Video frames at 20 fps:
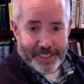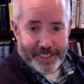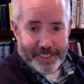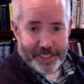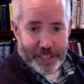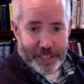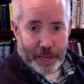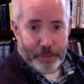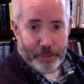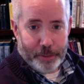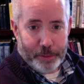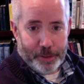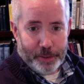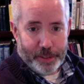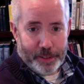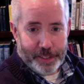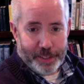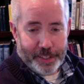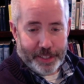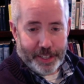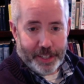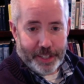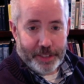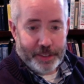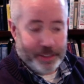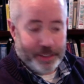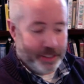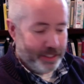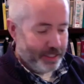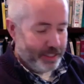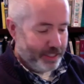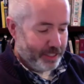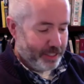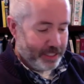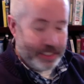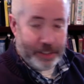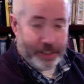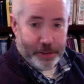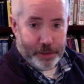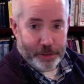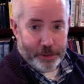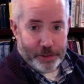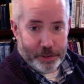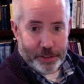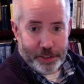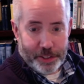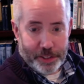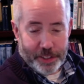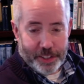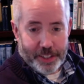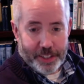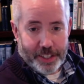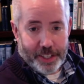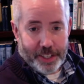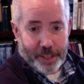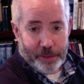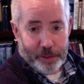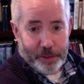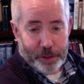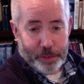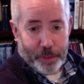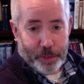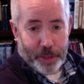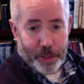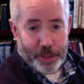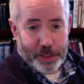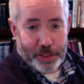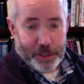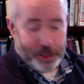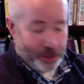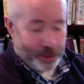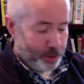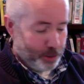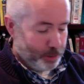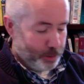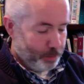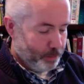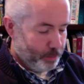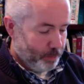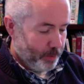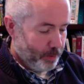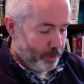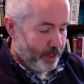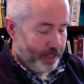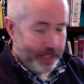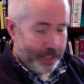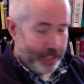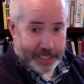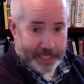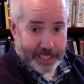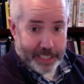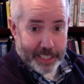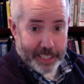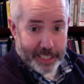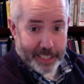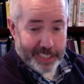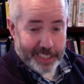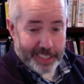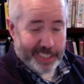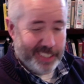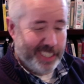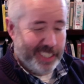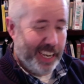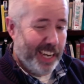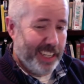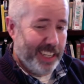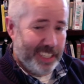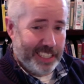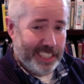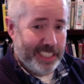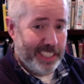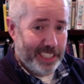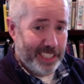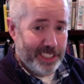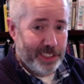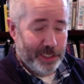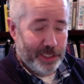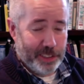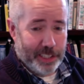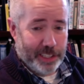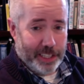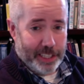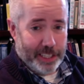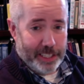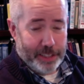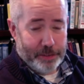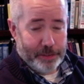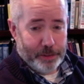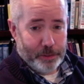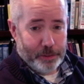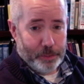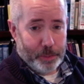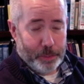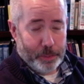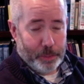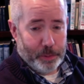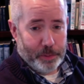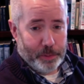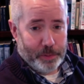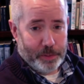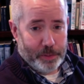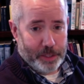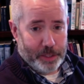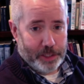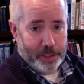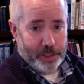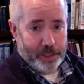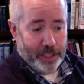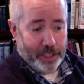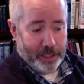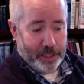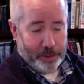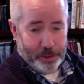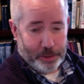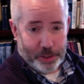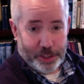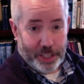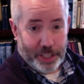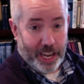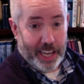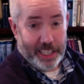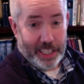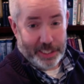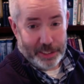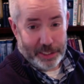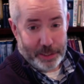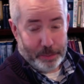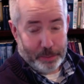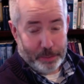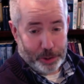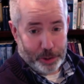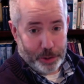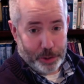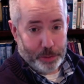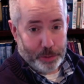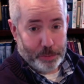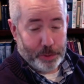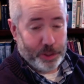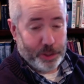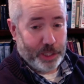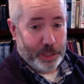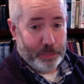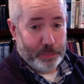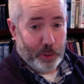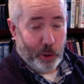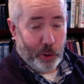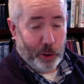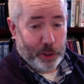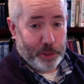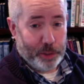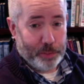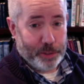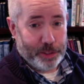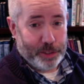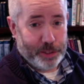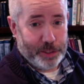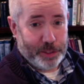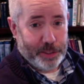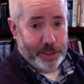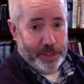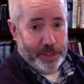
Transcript: chapter in El Elihu's uh, response to Job. And again, kind of like yesterday, if you remember yesterday, he was citing some of Job's same arguments